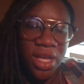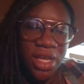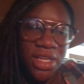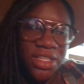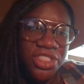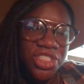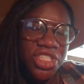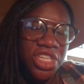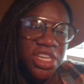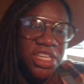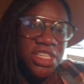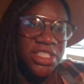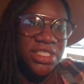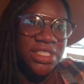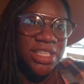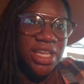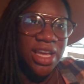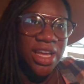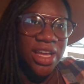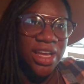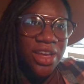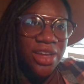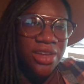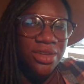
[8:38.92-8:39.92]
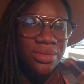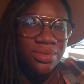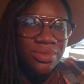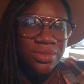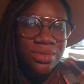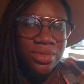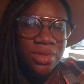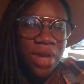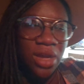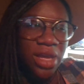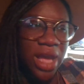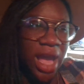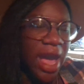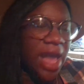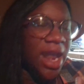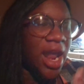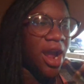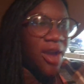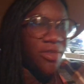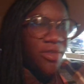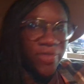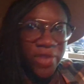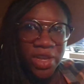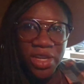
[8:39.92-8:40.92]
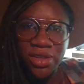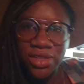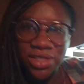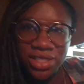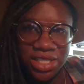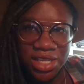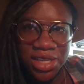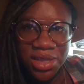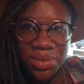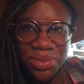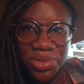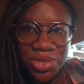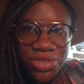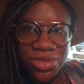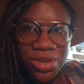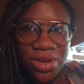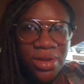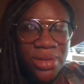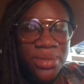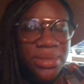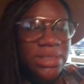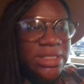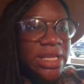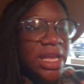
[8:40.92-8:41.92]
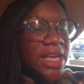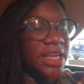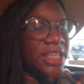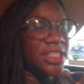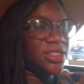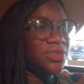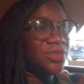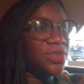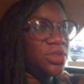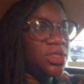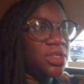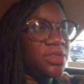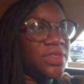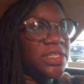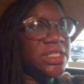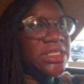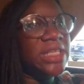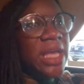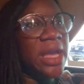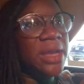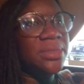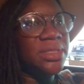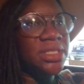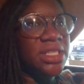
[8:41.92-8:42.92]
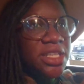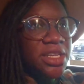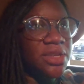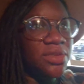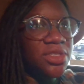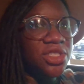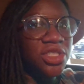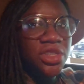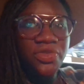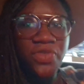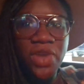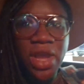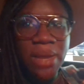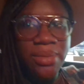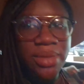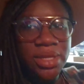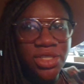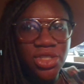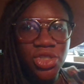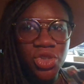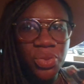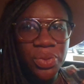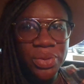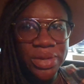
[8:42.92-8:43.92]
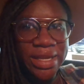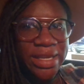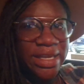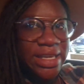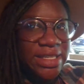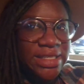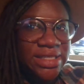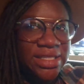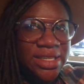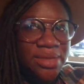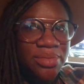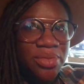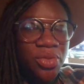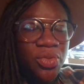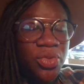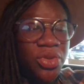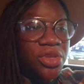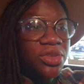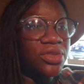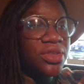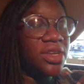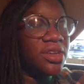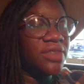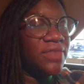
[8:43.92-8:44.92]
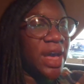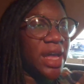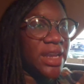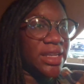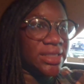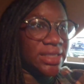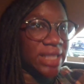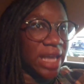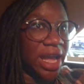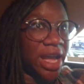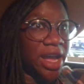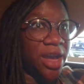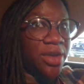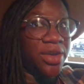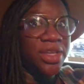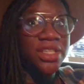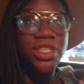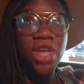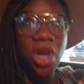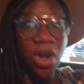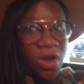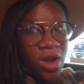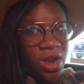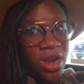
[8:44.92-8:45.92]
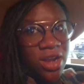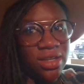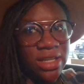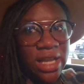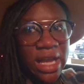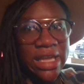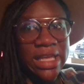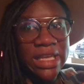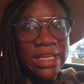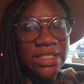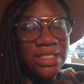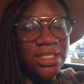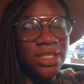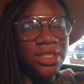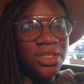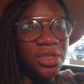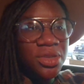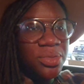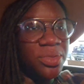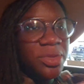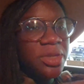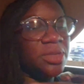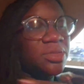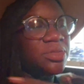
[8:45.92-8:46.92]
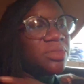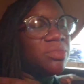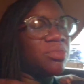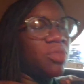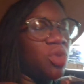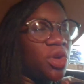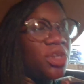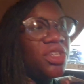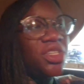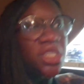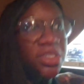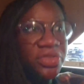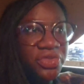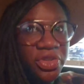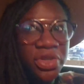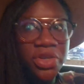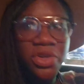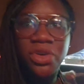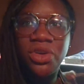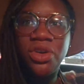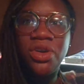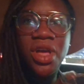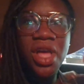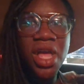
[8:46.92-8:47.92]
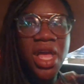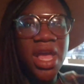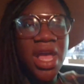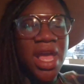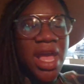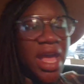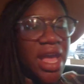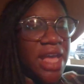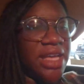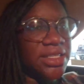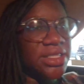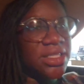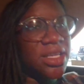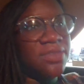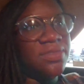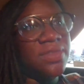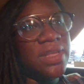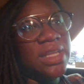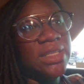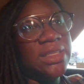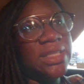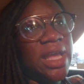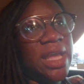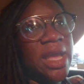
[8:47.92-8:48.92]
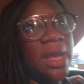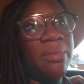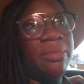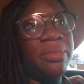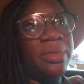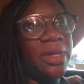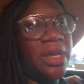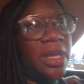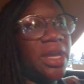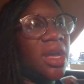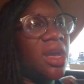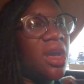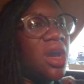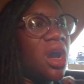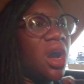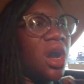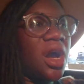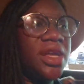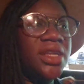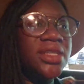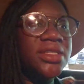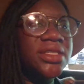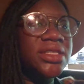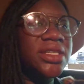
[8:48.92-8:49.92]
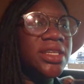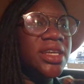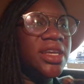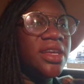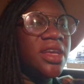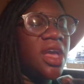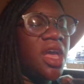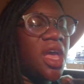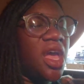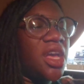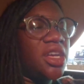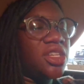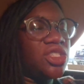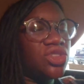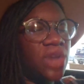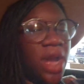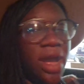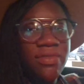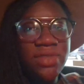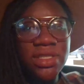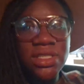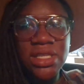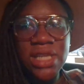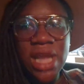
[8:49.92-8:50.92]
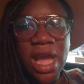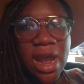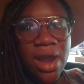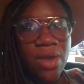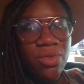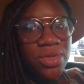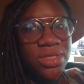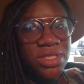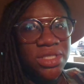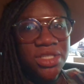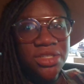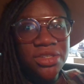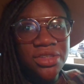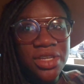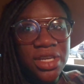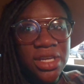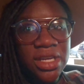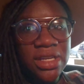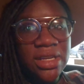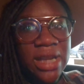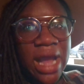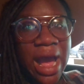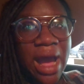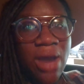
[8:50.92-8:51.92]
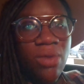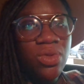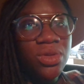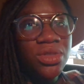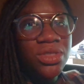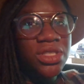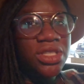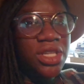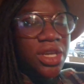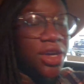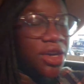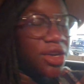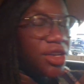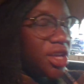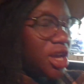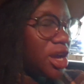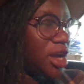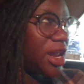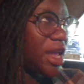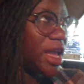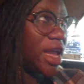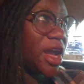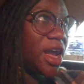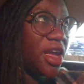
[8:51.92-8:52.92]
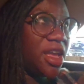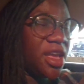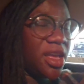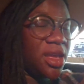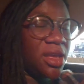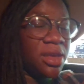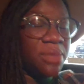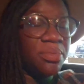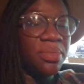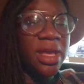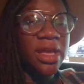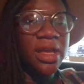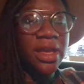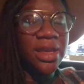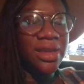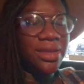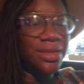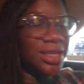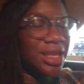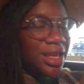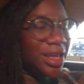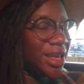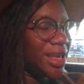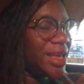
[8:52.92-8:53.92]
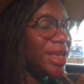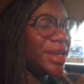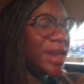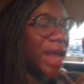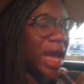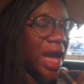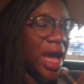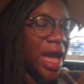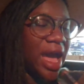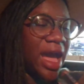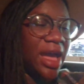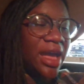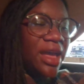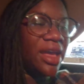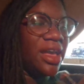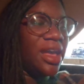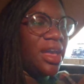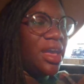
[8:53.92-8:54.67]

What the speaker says: just at our fingertips, you know what I'm saying? Because if you live in the same city with your family, it's super easy, but when you live out of town, it's hard. Like, it's a little bit more difficult and stuff like that. But honestly, Travis and I are resilient. I will tell y'all that he and I,